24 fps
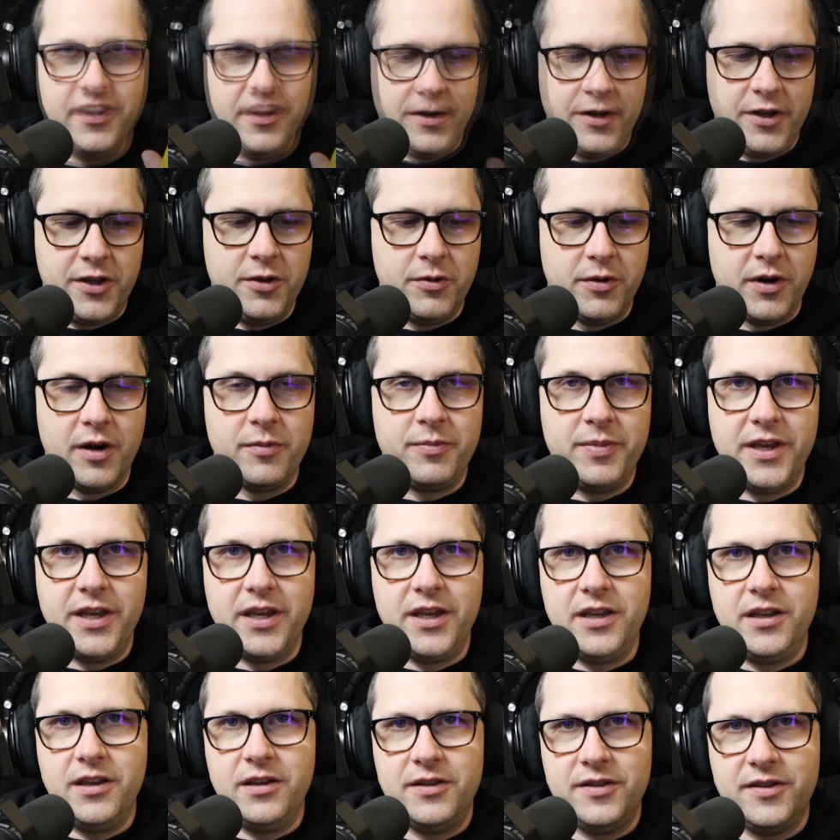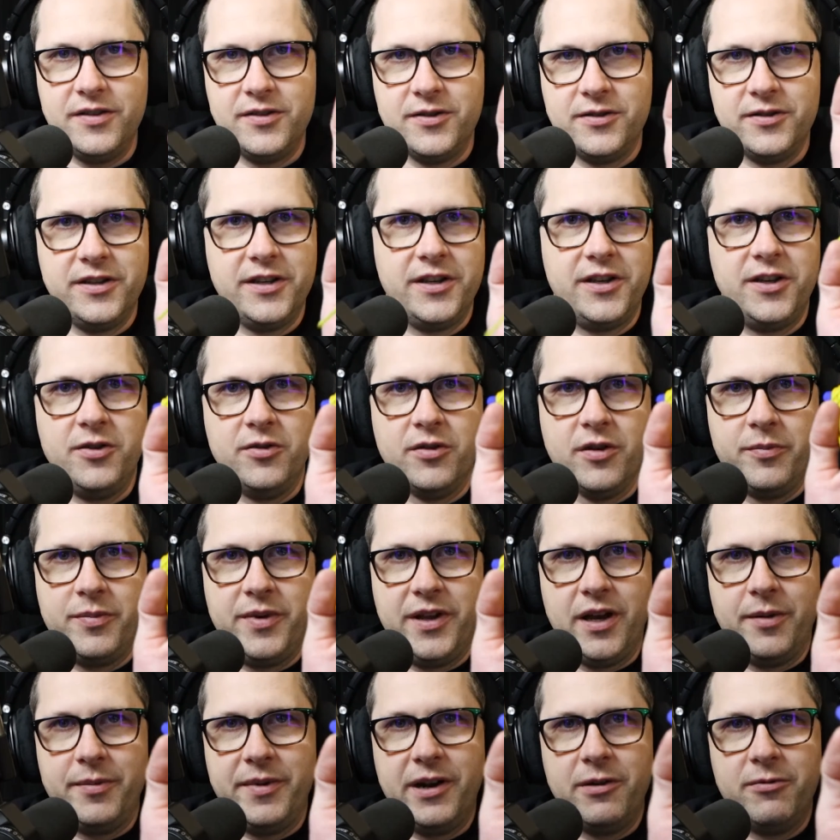For QRP, this is only
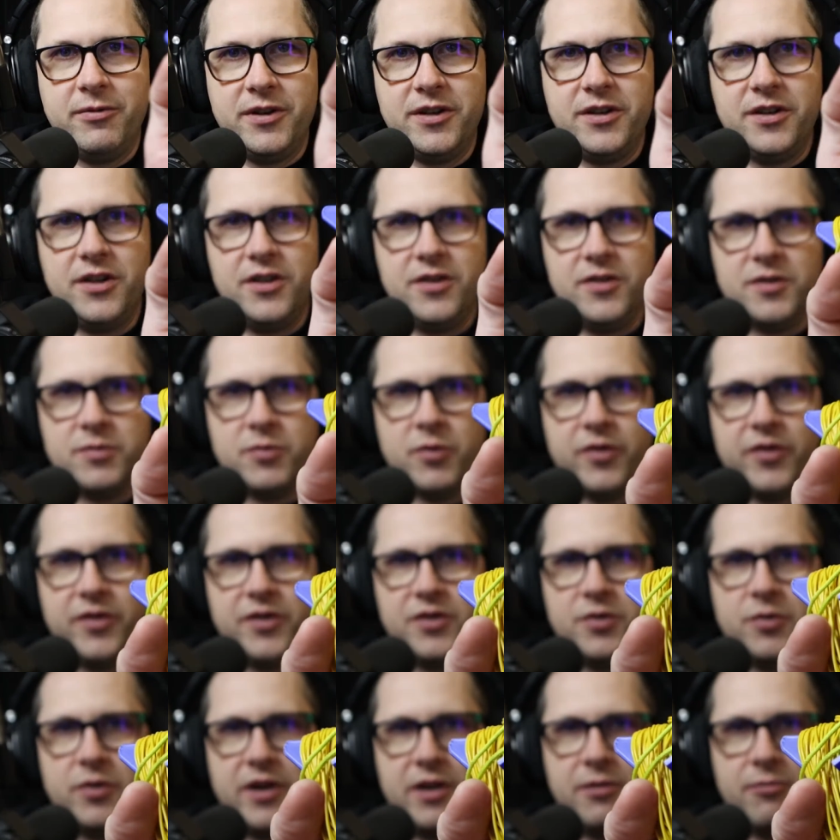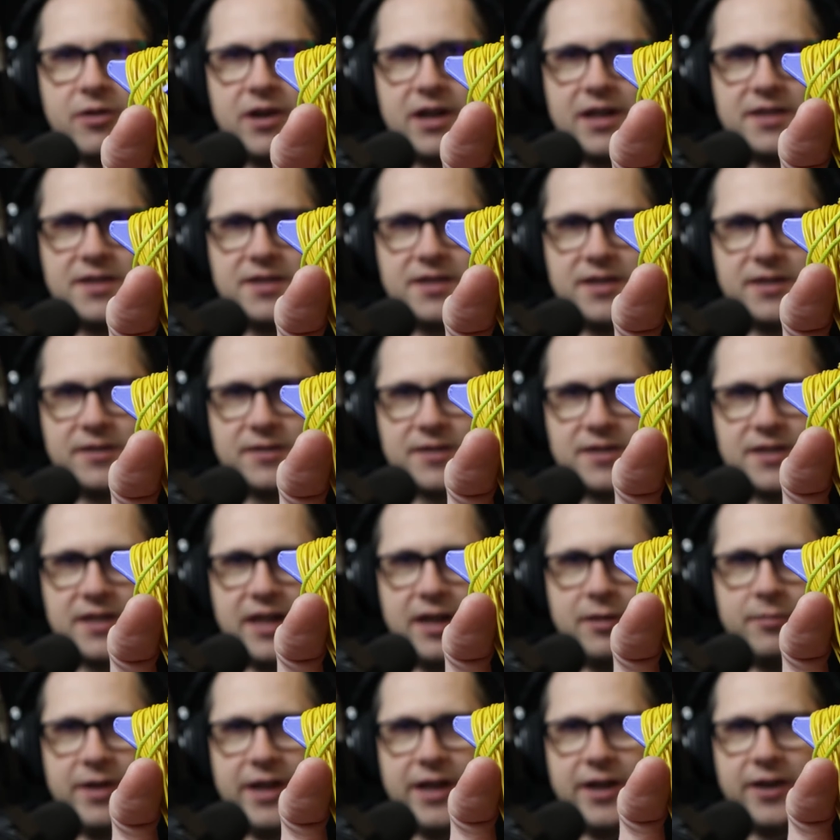QRP. I mean, I wouldn't use more than 20 watts single
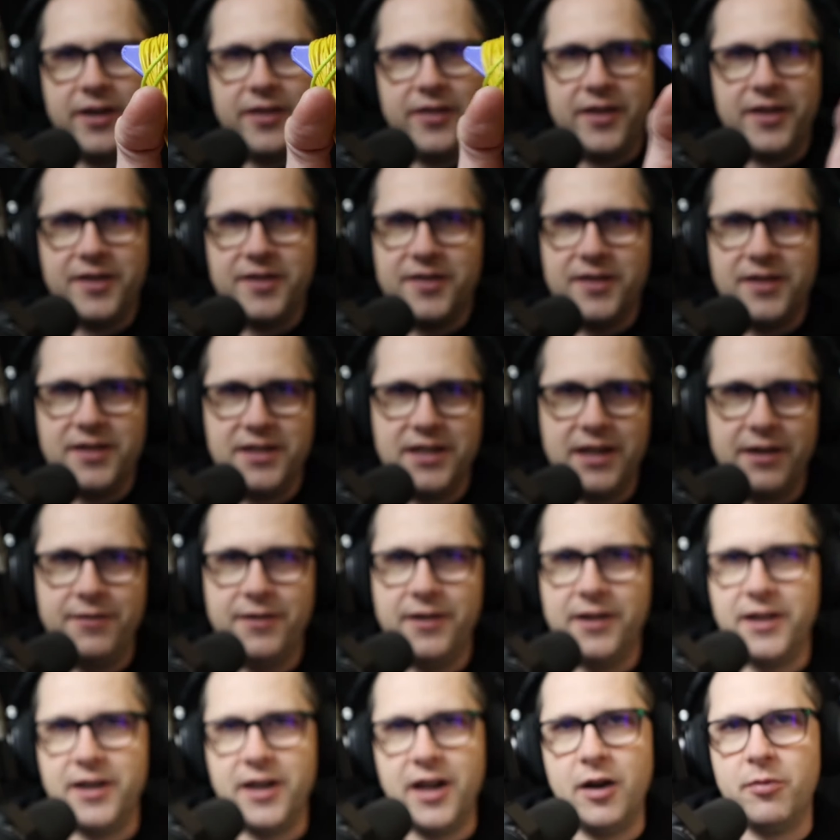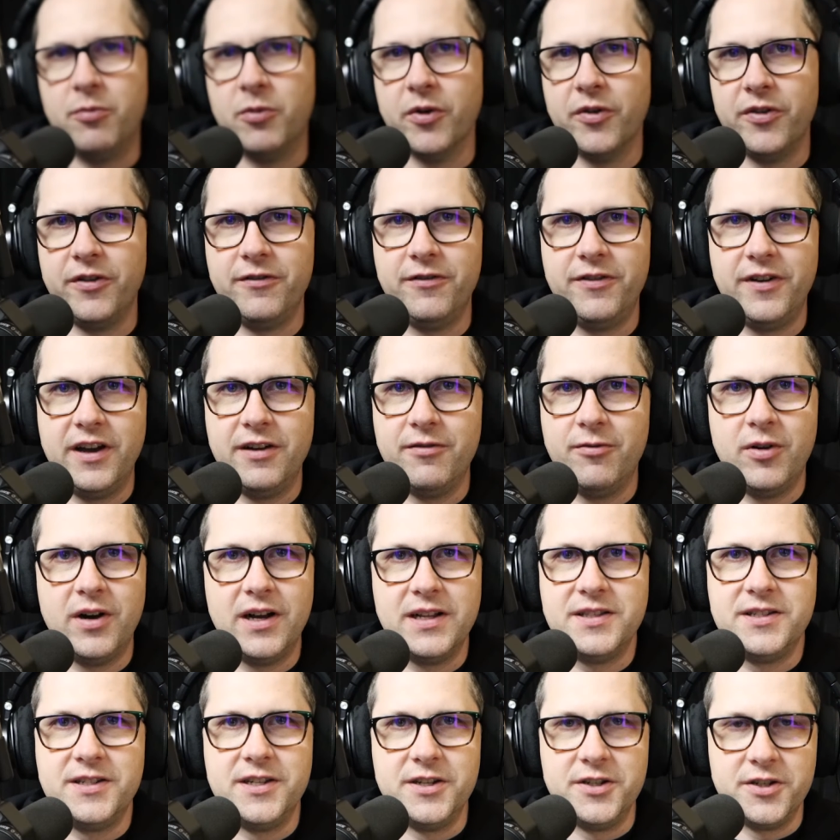sideband on this, and definitely not more than 5
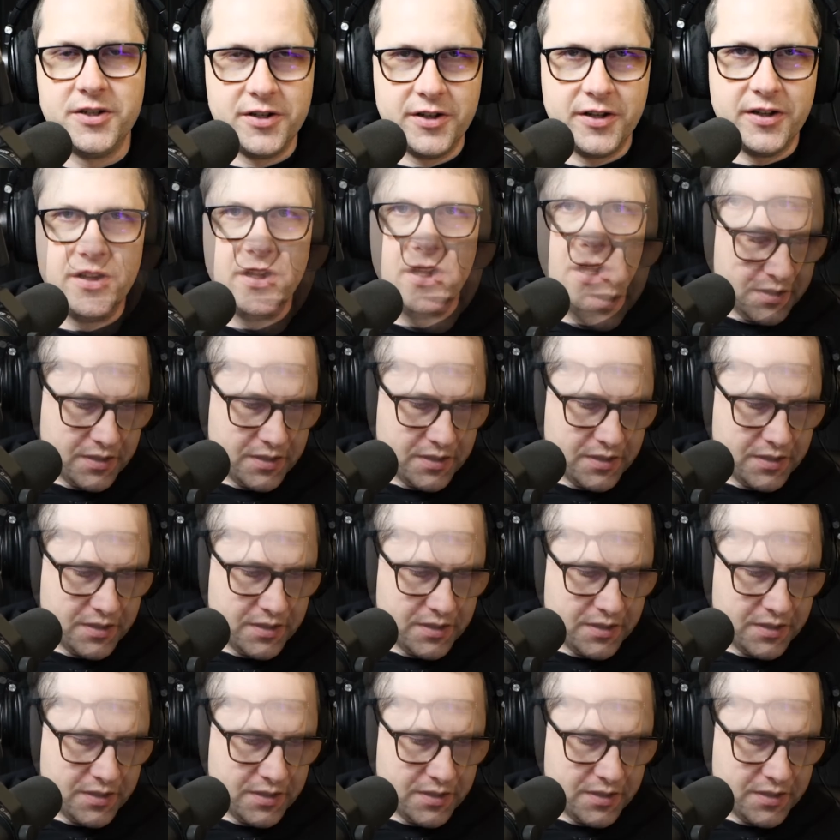watts digital.